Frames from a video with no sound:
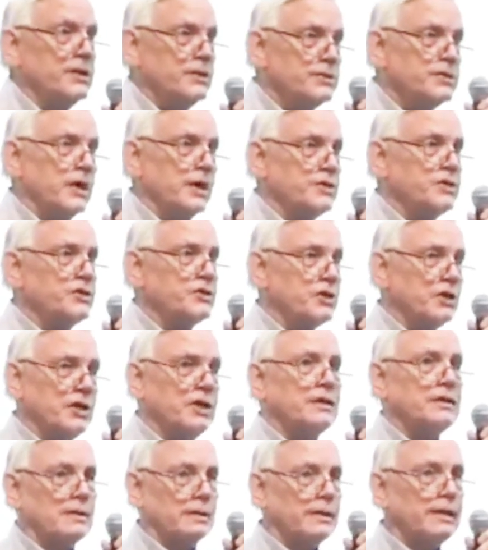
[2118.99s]
He's not just an
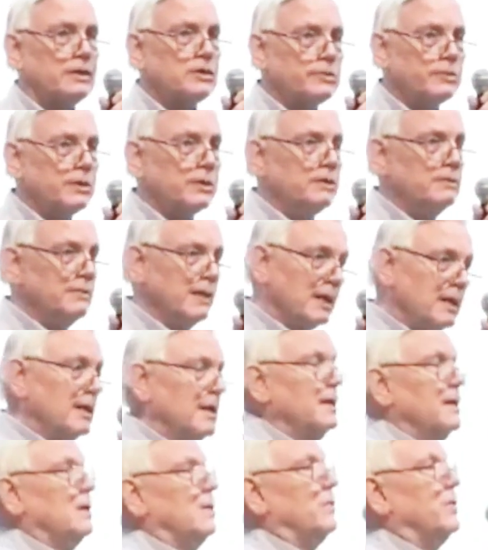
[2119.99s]
intellectual,
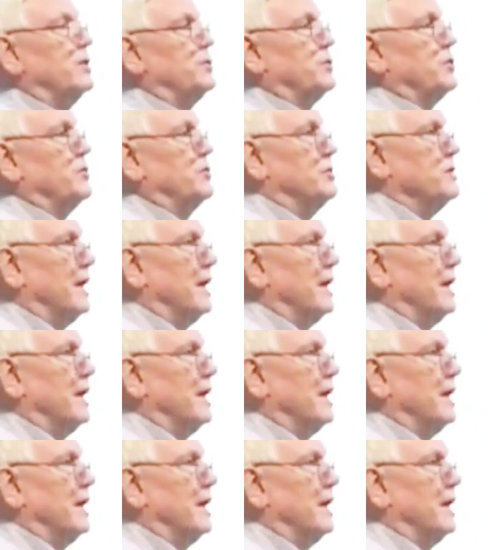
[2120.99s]
which is